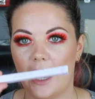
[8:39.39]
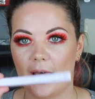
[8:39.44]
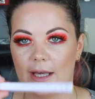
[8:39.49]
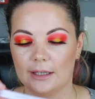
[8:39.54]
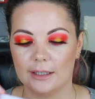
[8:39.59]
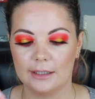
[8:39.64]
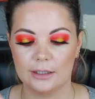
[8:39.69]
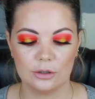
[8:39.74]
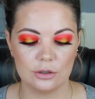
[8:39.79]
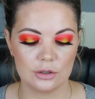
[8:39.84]

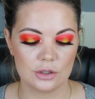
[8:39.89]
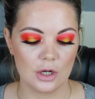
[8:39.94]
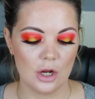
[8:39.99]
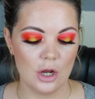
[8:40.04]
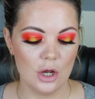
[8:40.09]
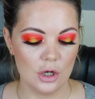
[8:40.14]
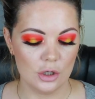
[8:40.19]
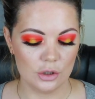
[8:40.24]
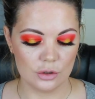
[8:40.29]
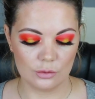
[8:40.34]
eyeliners.
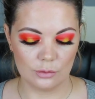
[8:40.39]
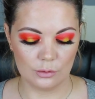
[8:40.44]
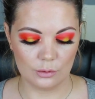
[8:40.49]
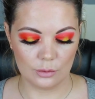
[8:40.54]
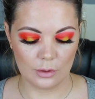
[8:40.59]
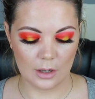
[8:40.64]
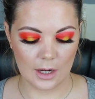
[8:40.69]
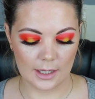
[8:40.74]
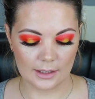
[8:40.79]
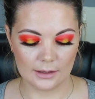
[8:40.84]

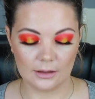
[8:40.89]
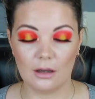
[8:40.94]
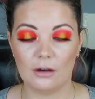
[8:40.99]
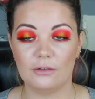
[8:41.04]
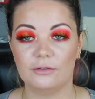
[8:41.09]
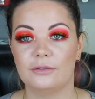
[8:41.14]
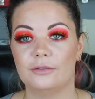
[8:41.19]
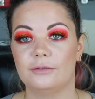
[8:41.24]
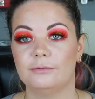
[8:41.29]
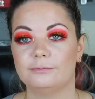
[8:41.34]
So I
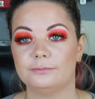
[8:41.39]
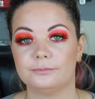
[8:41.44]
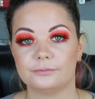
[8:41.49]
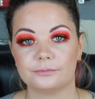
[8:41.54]
love